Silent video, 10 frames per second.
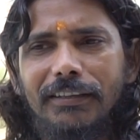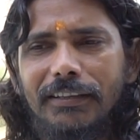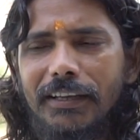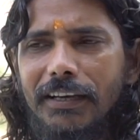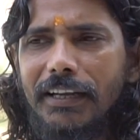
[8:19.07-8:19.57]

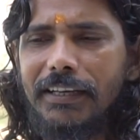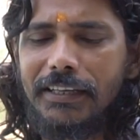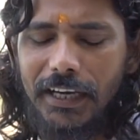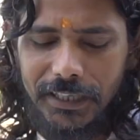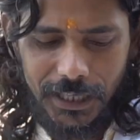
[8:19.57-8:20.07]
there, and
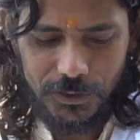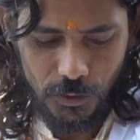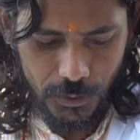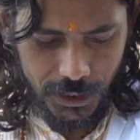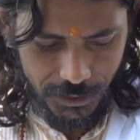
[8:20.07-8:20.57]
I had so
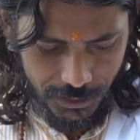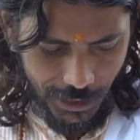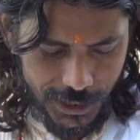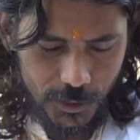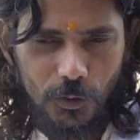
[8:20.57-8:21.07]
many
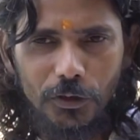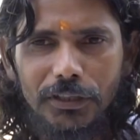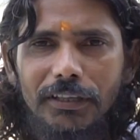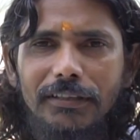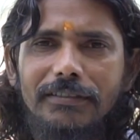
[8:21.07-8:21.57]
nice
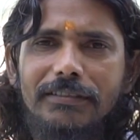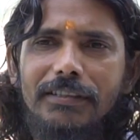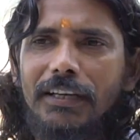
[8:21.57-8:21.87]
clothing,